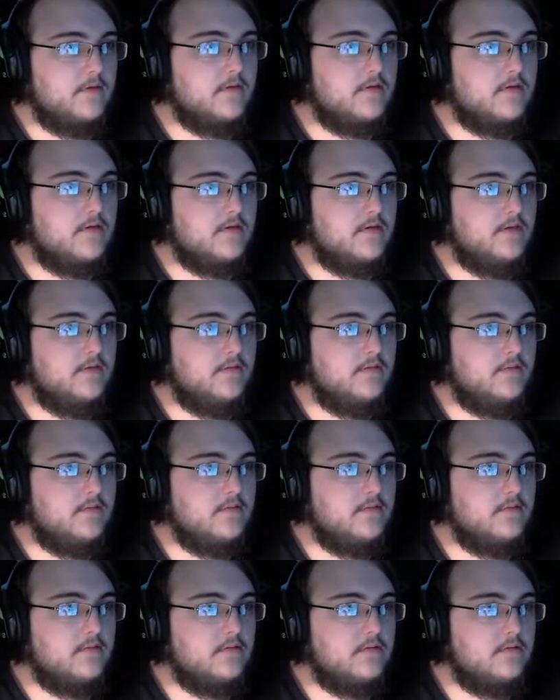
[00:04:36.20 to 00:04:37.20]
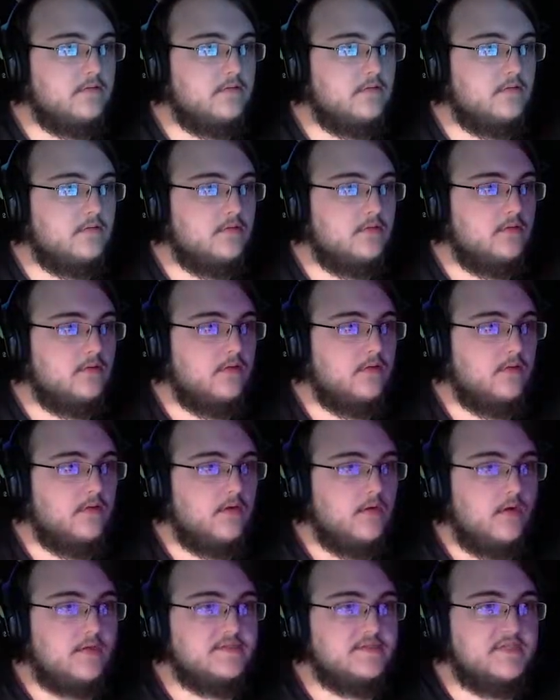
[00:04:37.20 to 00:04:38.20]
Okay.
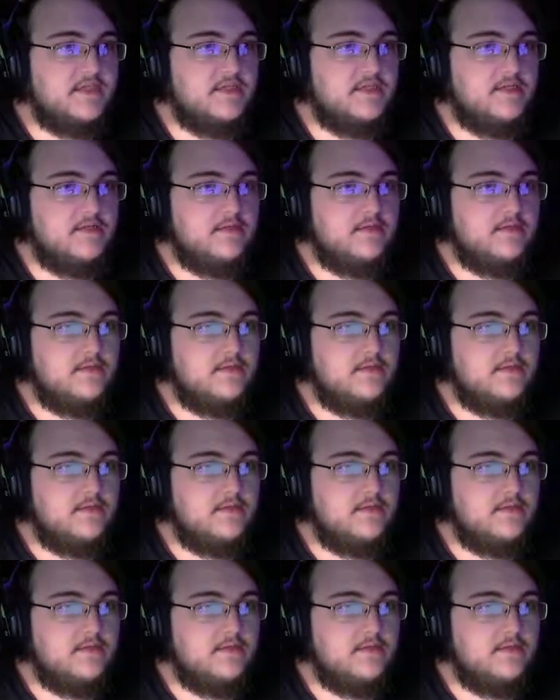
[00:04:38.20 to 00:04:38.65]
Oh, is that it?